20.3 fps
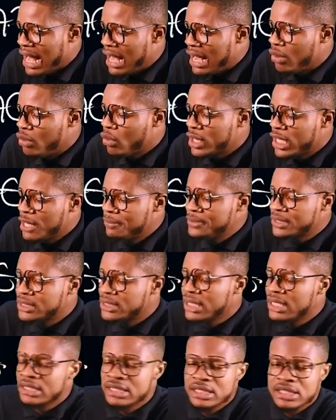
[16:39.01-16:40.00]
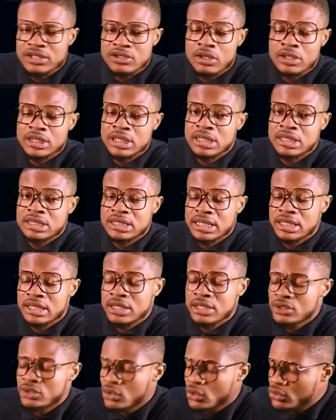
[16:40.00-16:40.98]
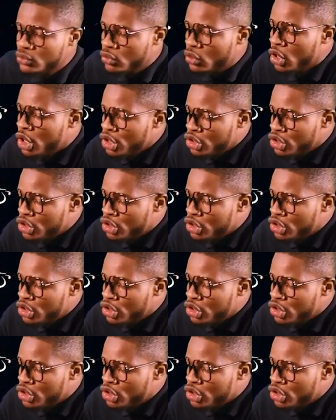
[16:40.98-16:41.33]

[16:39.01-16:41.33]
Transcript: I will keep saying this until it sinks into you.